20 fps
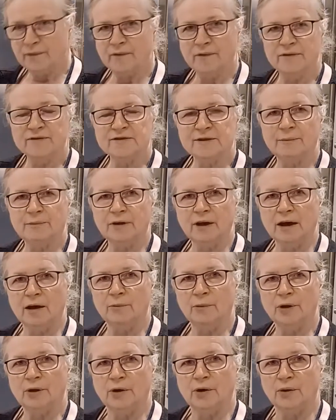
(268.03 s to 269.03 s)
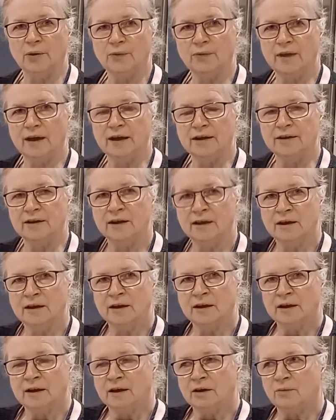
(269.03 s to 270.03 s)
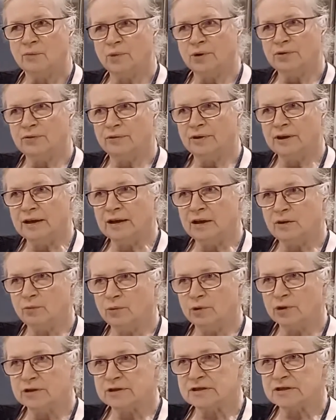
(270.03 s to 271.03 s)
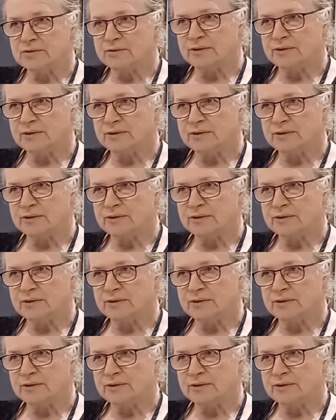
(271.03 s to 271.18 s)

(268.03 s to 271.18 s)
some time ago that what really works to